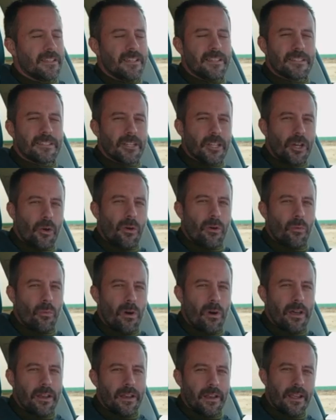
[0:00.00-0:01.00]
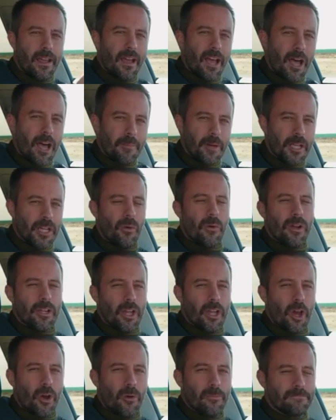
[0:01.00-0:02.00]
He's gonna go on 1. I'm gonna go on
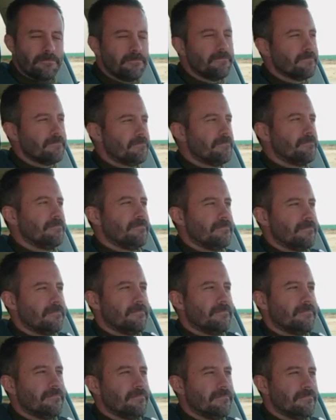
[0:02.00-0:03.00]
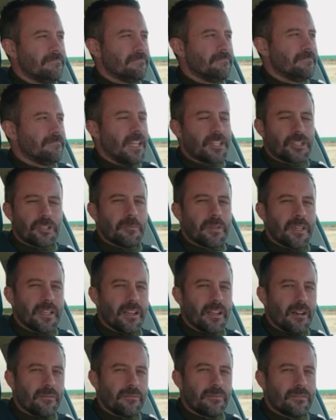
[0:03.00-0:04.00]
go. That should be
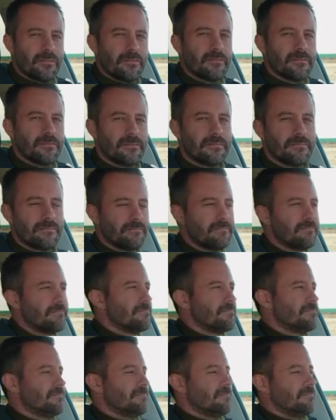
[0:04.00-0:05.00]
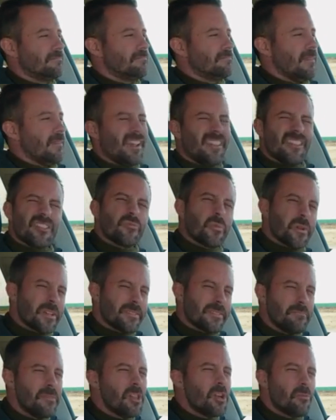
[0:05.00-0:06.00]
enough. Make this
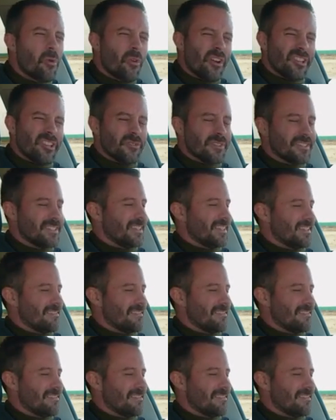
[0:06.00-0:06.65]
race a little more interesting.